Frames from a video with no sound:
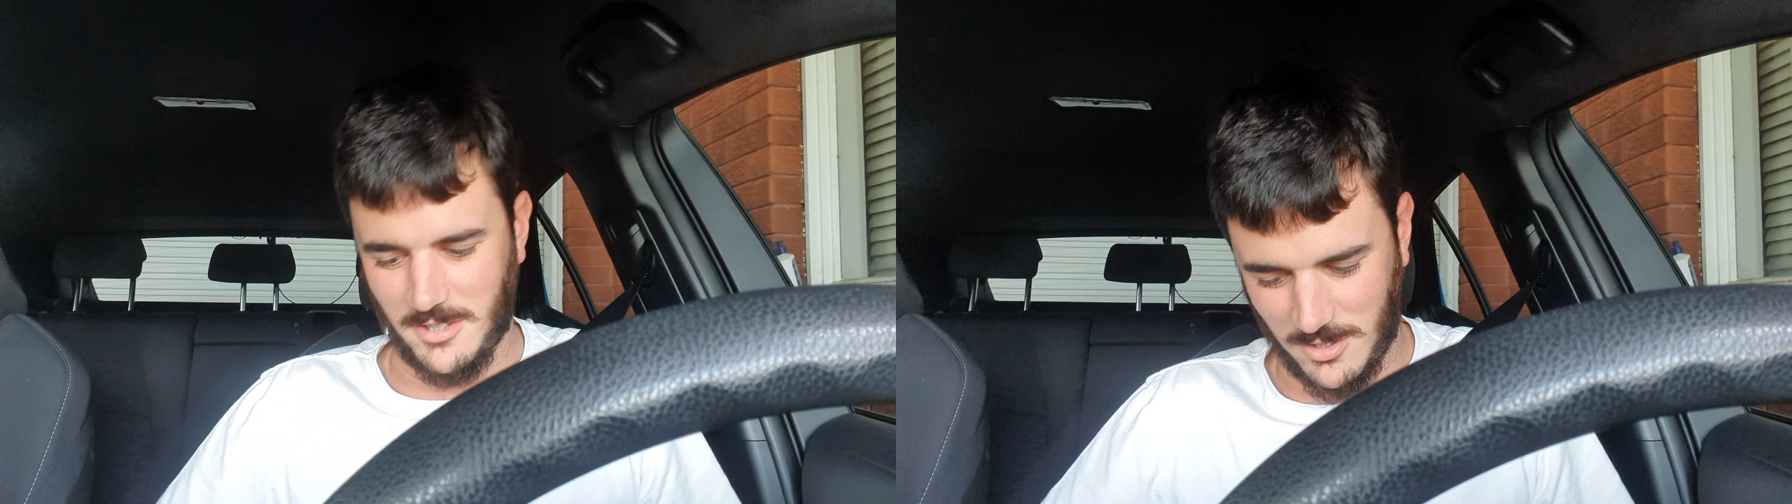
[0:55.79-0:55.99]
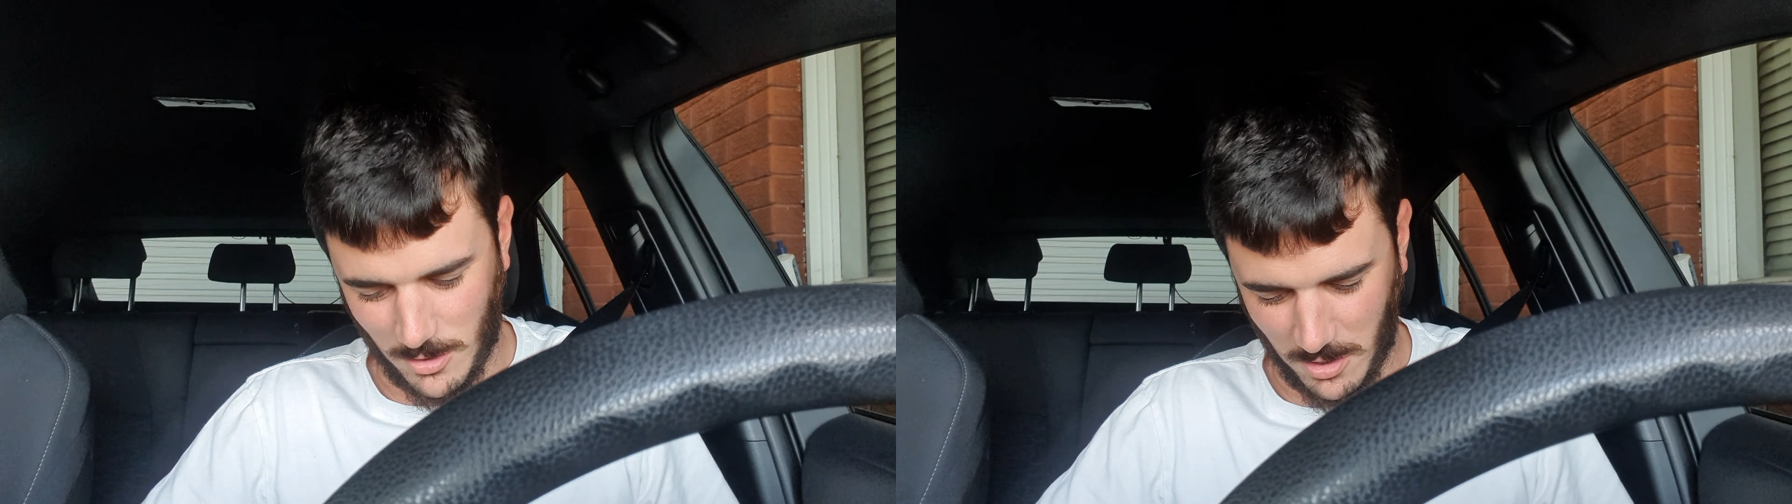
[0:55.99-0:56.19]

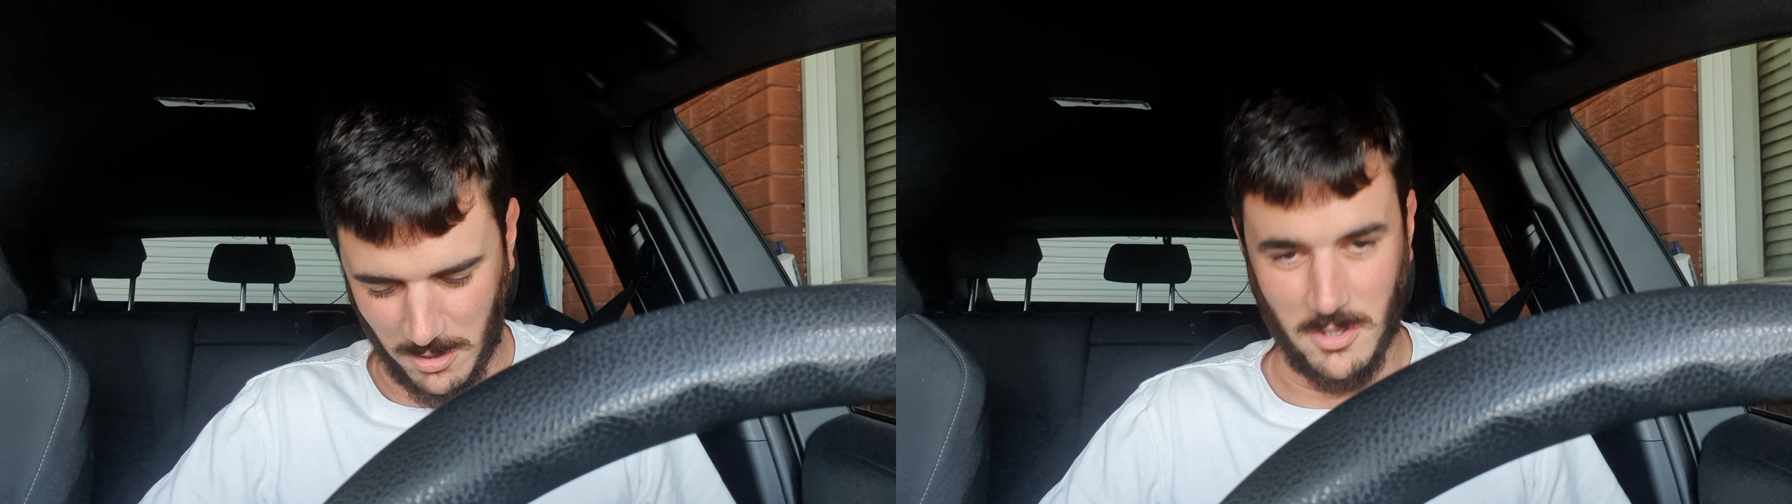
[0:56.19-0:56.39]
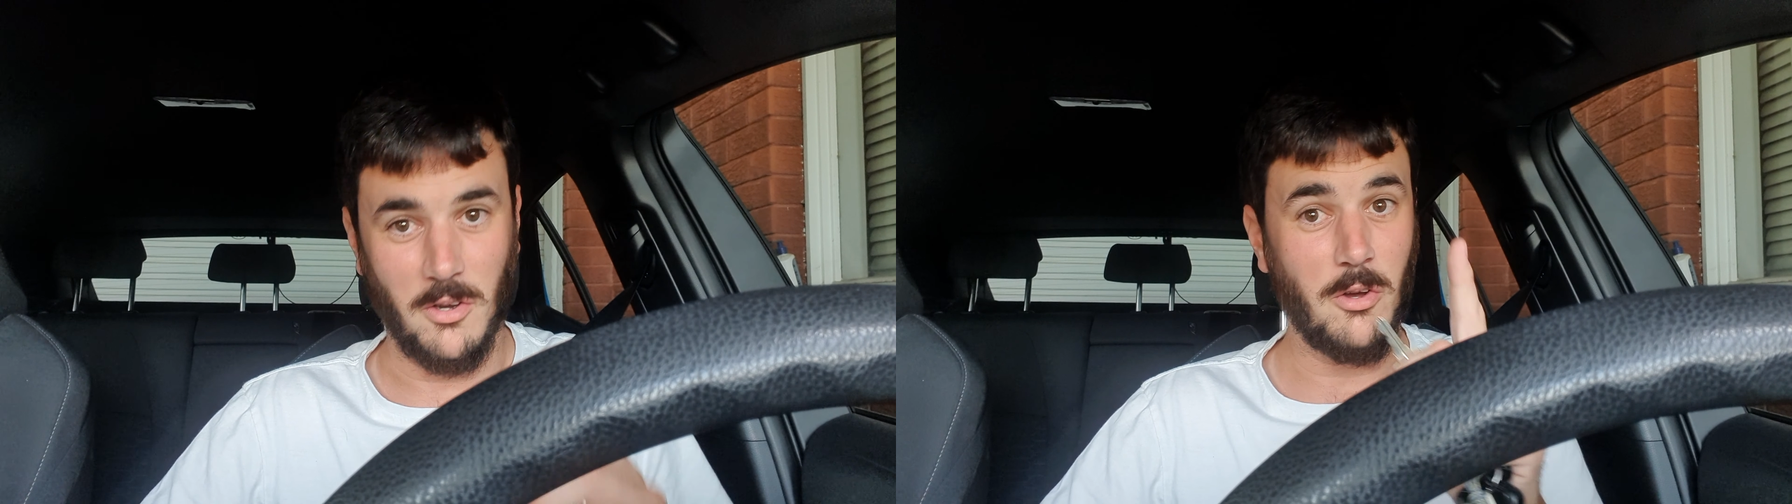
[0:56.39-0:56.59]
It's all
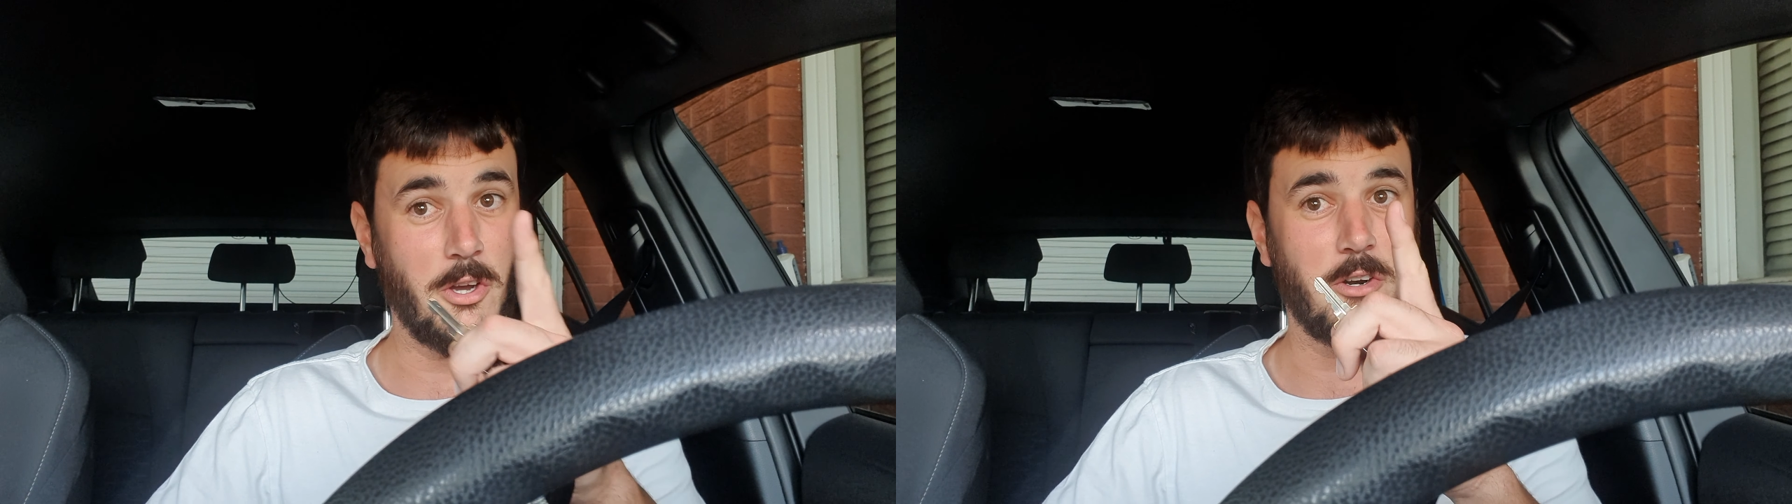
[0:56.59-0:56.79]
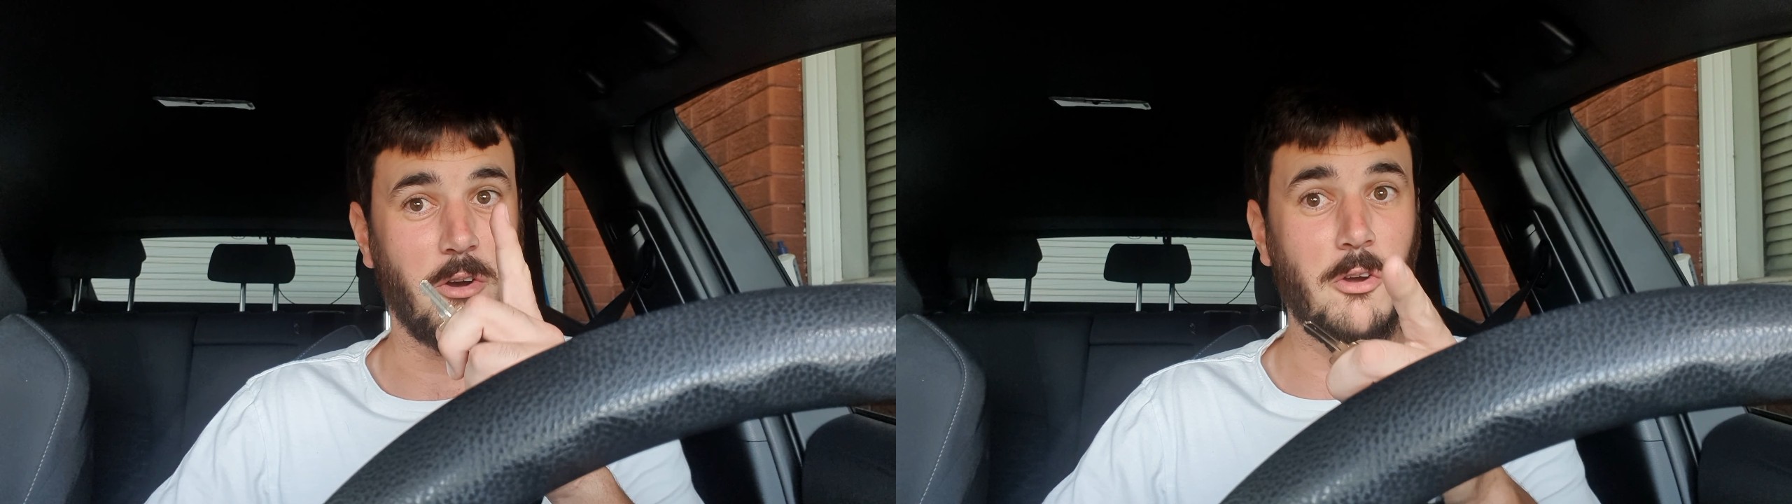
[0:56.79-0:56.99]
good. All good. All